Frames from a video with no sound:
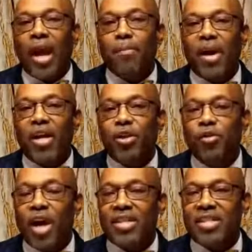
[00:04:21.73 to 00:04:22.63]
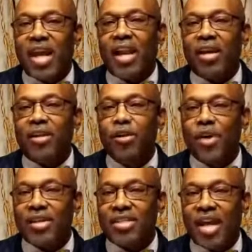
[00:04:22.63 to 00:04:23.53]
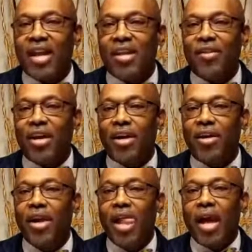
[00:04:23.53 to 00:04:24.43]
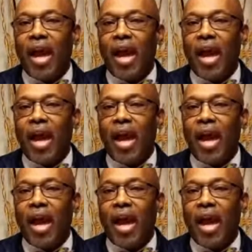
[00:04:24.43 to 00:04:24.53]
amen, you're not standing there